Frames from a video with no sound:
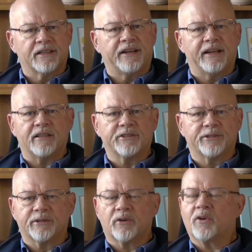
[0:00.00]
an
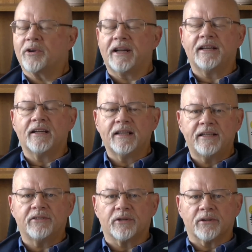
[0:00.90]
elder or a
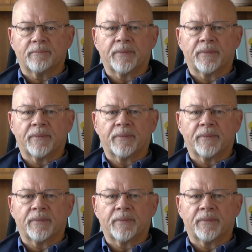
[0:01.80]
leader,